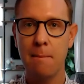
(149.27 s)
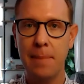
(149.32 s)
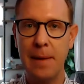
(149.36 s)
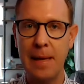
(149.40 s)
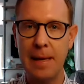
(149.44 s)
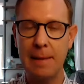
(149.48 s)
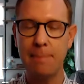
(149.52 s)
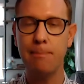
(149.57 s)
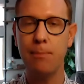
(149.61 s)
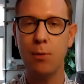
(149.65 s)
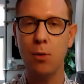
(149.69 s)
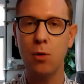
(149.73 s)

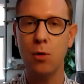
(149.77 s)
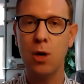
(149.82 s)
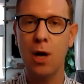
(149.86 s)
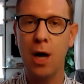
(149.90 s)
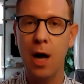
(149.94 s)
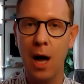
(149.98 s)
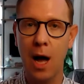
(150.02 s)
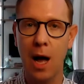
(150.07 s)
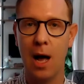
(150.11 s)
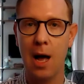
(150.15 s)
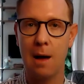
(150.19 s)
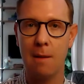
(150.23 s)
People
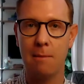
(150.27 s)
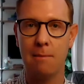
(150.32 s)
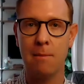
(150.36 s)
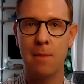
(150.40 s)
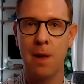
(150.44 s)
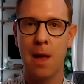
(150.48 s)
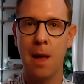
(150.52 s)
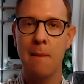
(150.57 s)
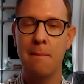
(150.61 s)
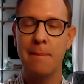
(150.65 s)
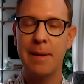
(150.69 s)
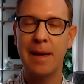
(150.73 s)

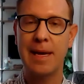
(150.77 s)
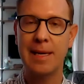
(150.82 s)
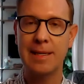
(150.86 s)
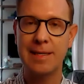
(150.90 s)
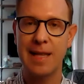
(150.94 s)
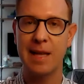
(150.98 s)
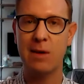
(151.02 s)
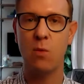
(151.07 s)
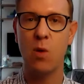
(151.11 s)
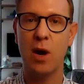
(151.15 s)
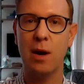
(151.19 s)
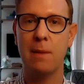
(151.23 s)
come because
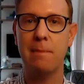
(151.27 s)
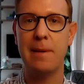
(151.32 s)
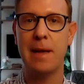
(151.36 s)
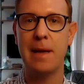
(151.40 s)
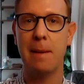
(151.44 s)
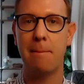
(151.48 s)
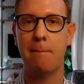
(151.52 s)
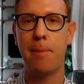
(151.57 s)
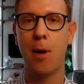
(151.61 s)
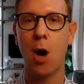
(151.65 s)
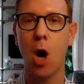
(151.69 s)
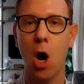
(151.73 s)
they want to be
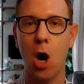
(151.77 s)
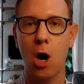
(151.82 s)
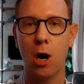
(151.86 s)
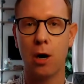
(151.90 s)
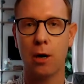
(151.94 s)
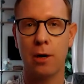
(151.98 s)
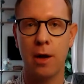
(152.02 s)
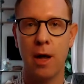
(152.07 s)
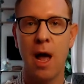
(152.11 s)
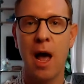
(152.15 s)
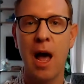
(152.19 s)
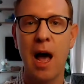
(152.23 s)
a
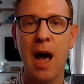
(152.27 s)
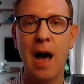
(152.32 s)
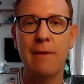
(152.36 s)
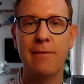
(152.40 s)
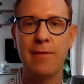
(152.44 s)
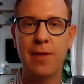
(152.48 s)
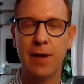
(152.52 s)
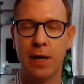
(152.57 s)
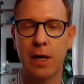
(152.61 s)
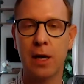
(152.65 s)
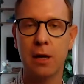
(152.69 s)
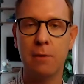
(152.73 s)
part
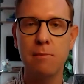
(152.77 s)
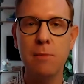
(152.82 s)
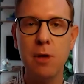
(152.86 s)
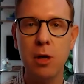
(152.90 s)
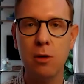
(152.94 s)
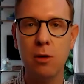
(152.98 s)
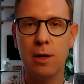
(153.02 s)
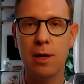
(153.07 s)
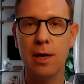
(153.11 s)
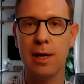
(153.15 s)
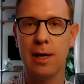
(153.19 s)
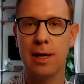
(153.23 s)
of the
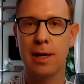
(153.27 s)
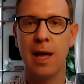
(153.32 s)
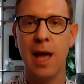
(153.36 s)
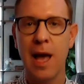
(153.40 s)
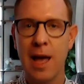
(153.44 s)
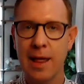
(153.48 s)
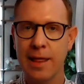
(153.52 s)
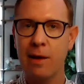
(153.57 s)
community.